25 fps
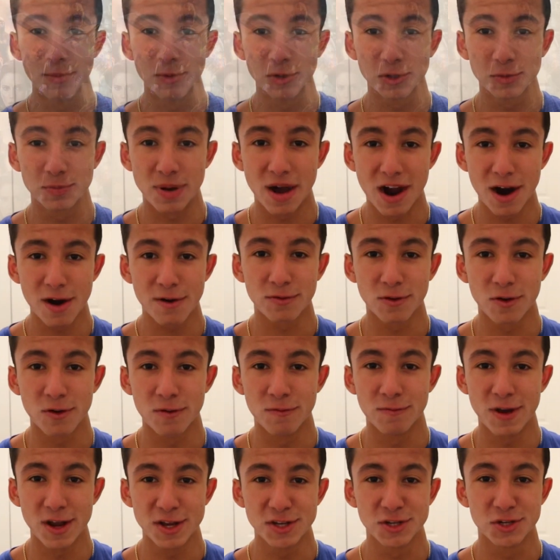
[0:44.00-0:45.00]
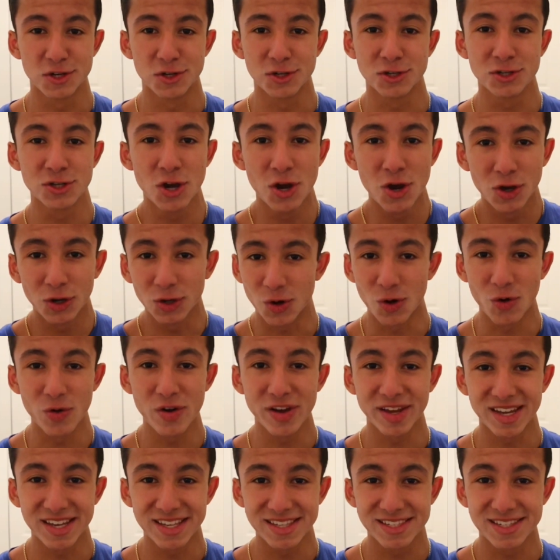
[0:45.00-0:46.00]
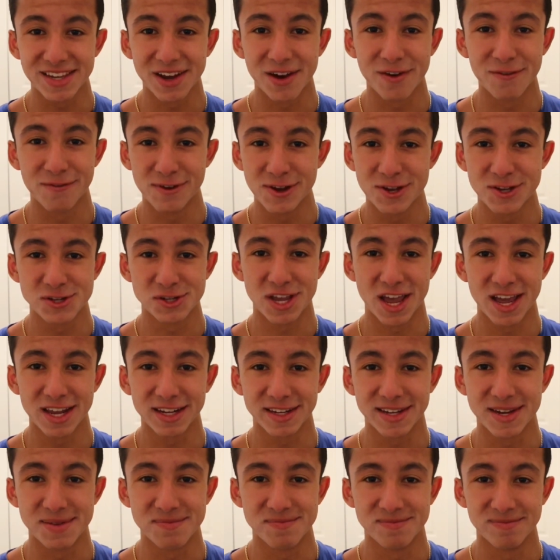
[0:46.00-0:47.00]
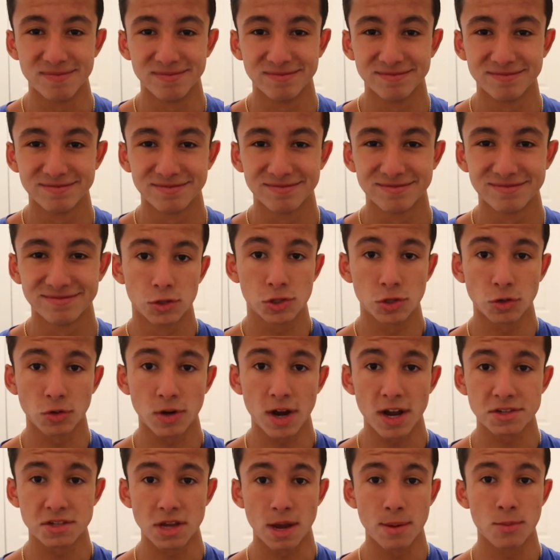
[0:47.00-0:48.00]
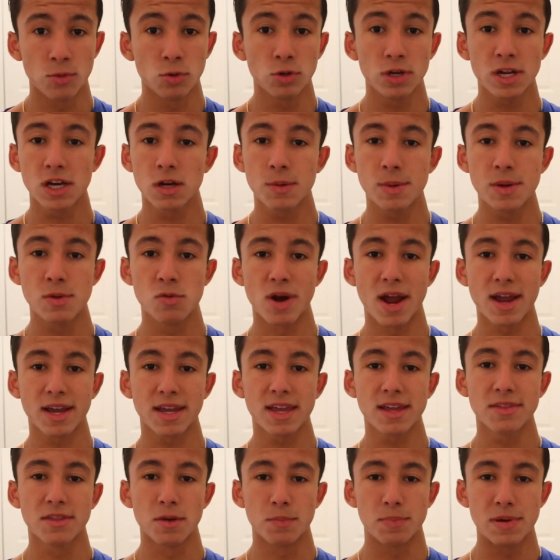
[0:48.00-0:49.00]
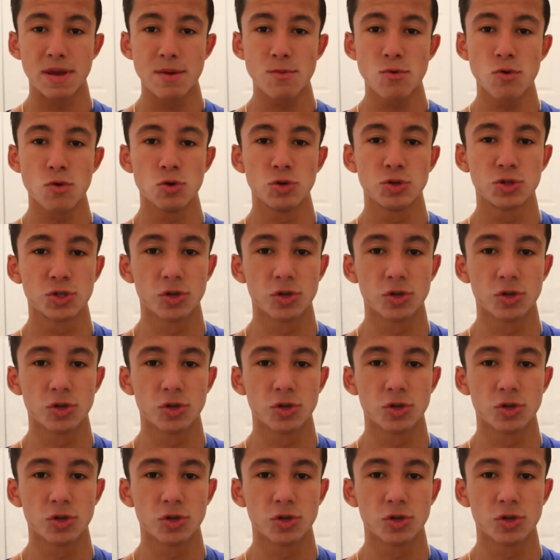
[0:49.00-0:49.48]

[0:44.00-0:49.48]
most powerful Avengers going into Avengers Endgame. So guys, I'm only going to be ranking the people who